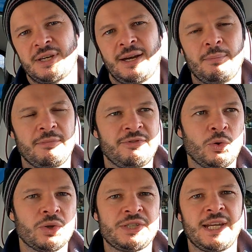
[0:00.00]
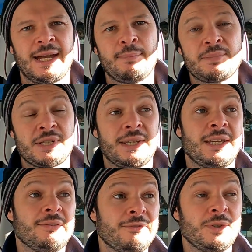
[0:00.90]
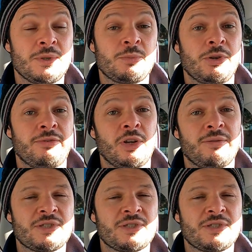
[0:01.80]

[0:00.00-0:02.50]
um, 40 amps, and then future proofing?